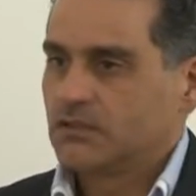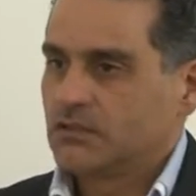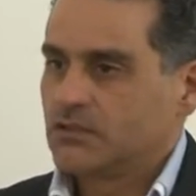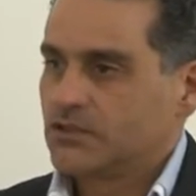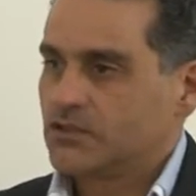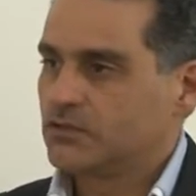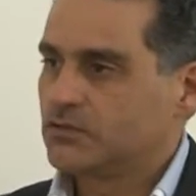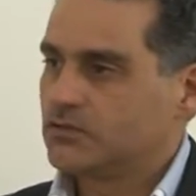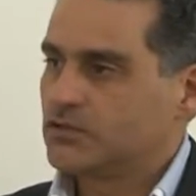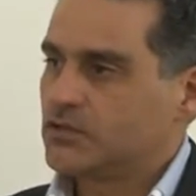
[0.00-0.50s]

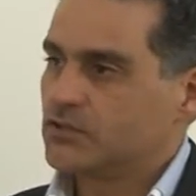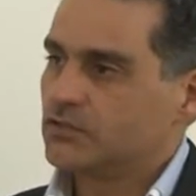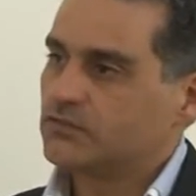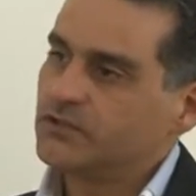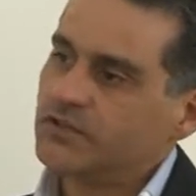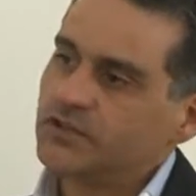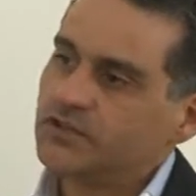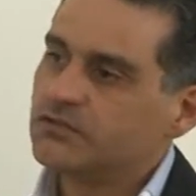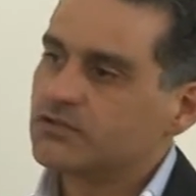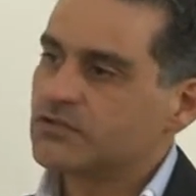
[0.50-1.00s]
should, should
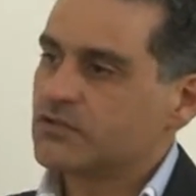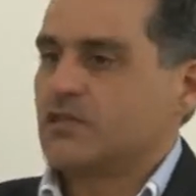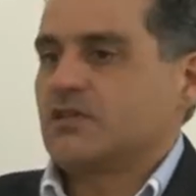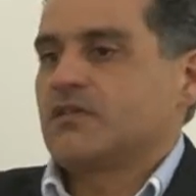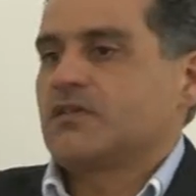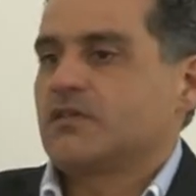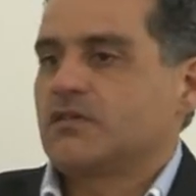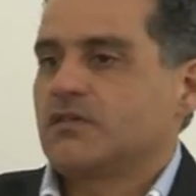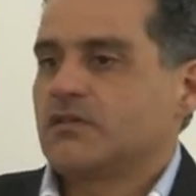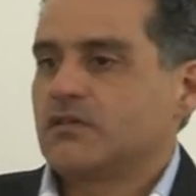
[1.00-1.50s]
we use uh,
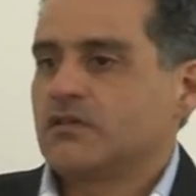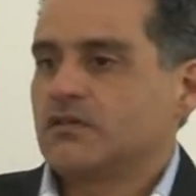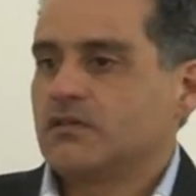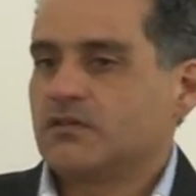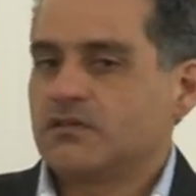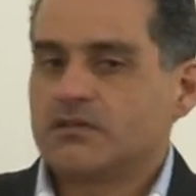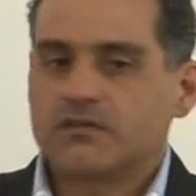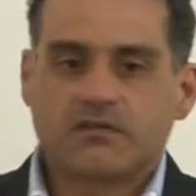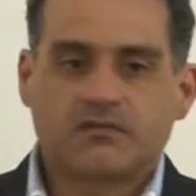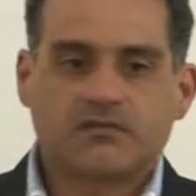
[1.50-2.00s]

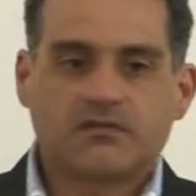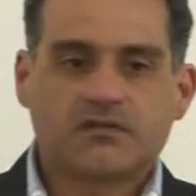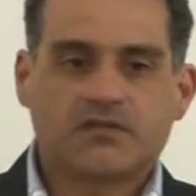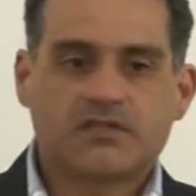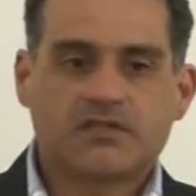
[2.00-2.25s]
the